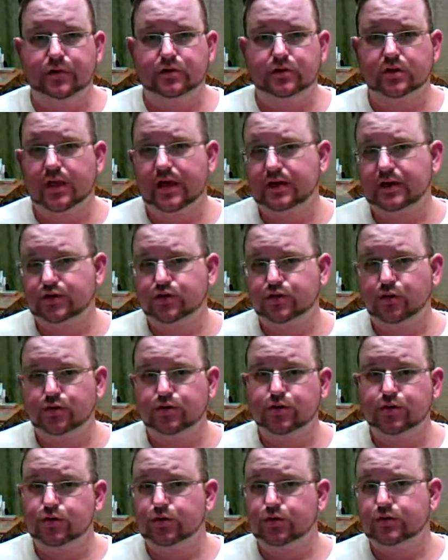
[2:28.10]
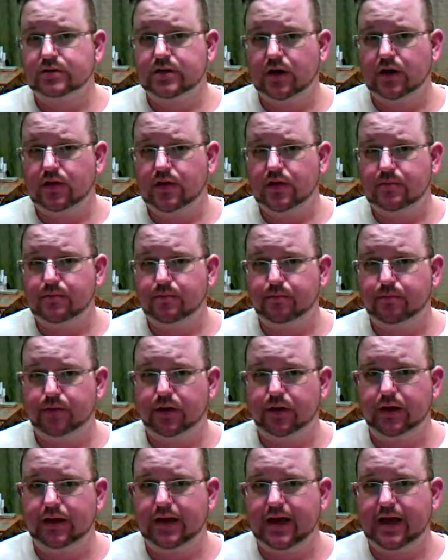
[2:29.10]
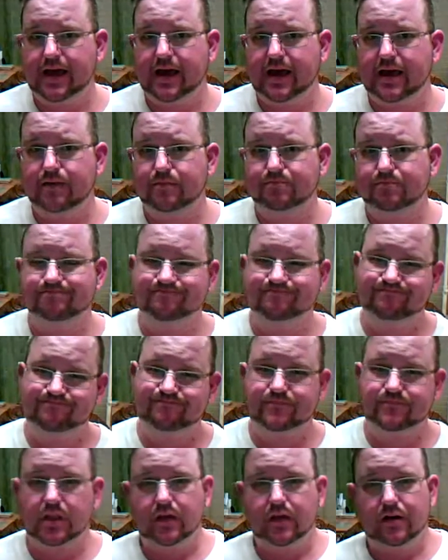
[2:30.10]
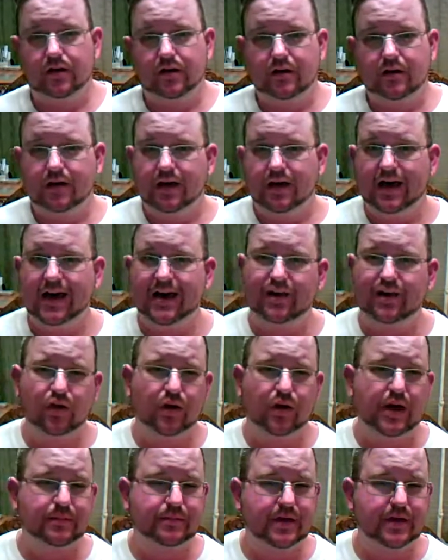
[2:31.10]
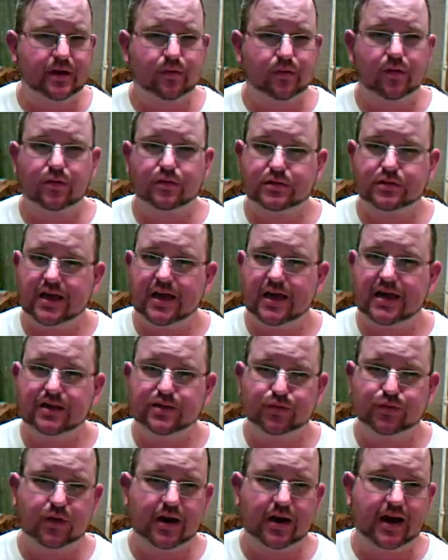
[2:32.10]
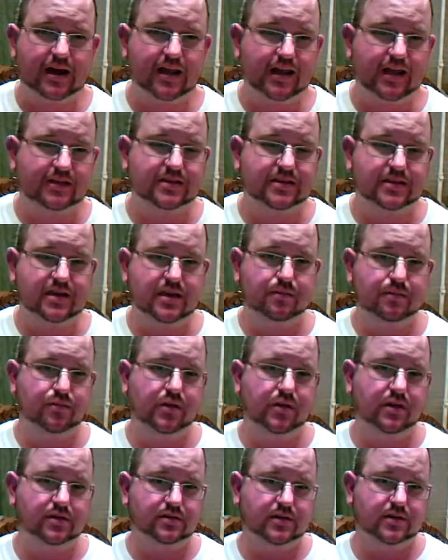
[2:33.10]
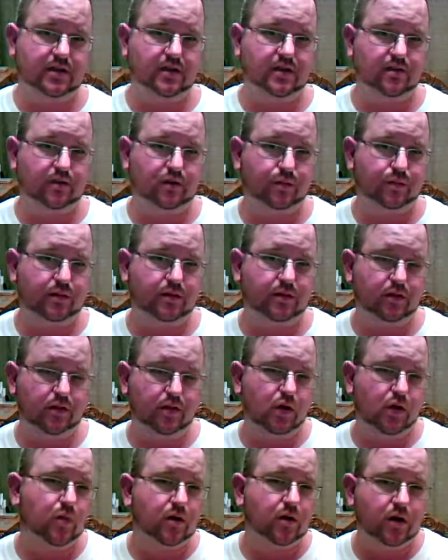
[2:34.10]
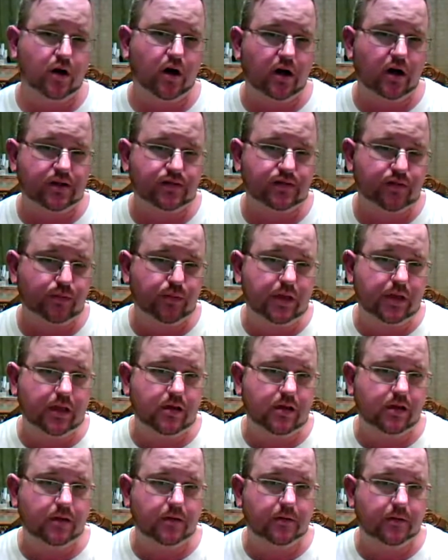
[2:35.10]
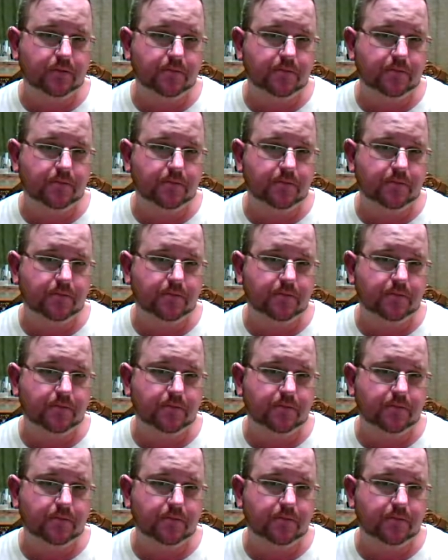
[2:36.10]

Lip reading: There's a lot of stores who do sell them, but I don't know. I'm kind of one of those guys where I like to keep things at a little bit lower cost for me.